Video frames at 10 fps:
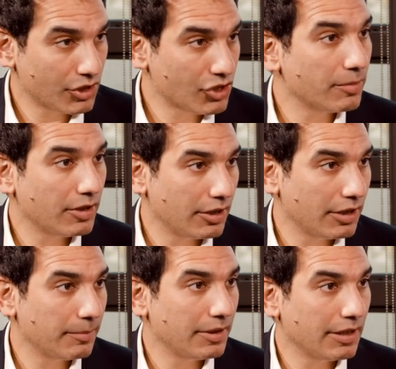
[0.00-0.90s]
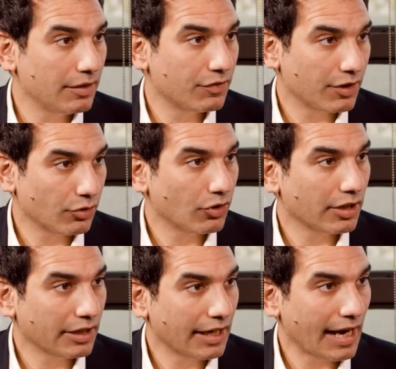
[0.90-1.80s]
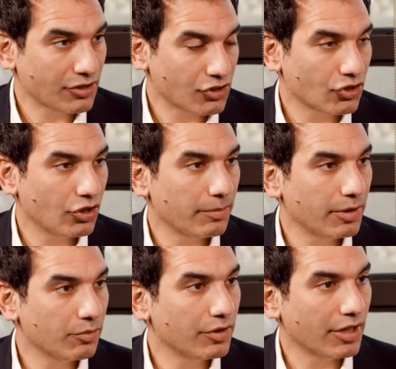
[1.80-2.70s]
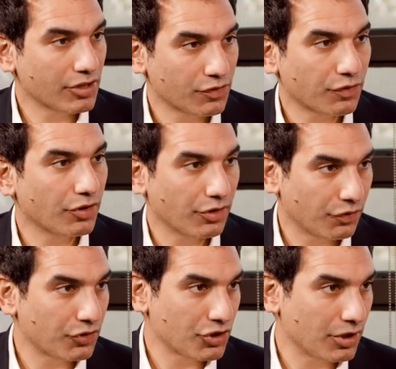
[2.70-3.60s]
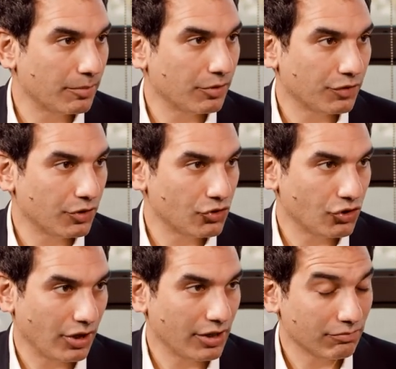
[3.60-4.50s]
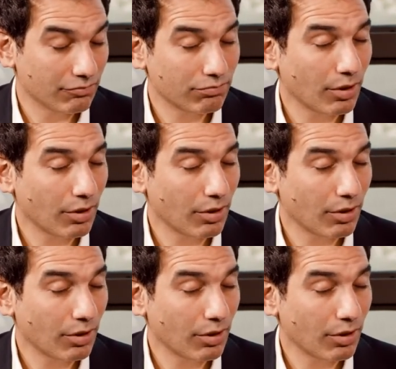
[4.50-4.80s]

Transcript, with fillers: similarly believe that oil and gas is going to be with us for the foreseeable future and